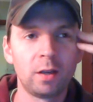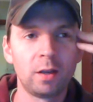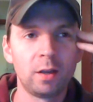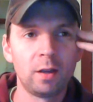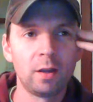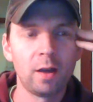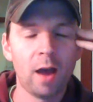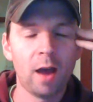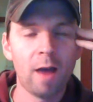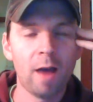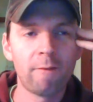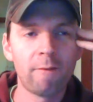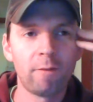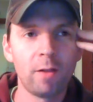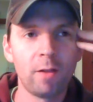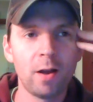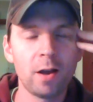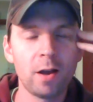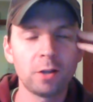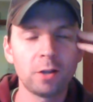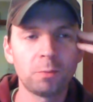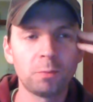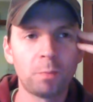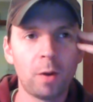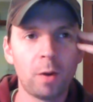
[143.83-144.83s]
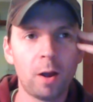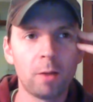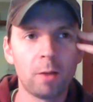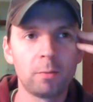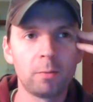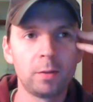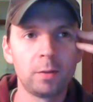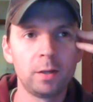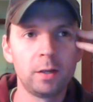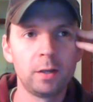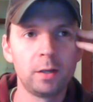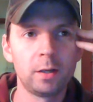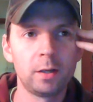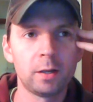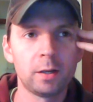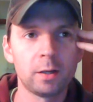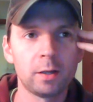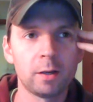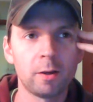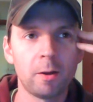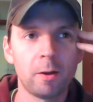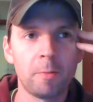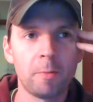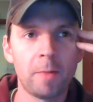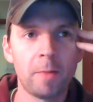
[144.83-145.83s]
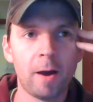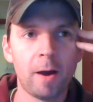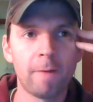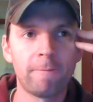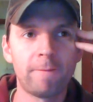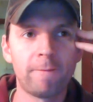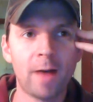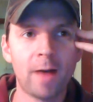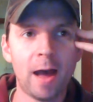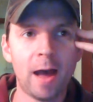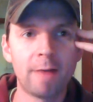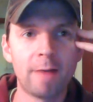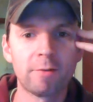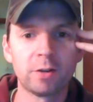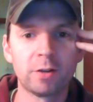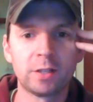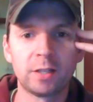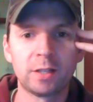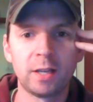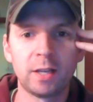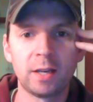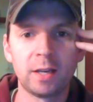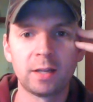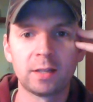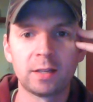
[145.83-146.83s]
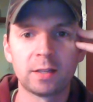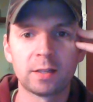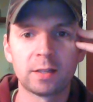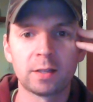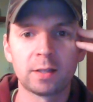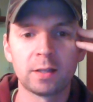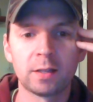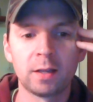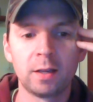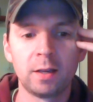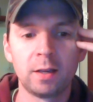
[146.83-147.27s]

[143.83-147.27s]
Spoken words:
I've lost probably about 5 or 6.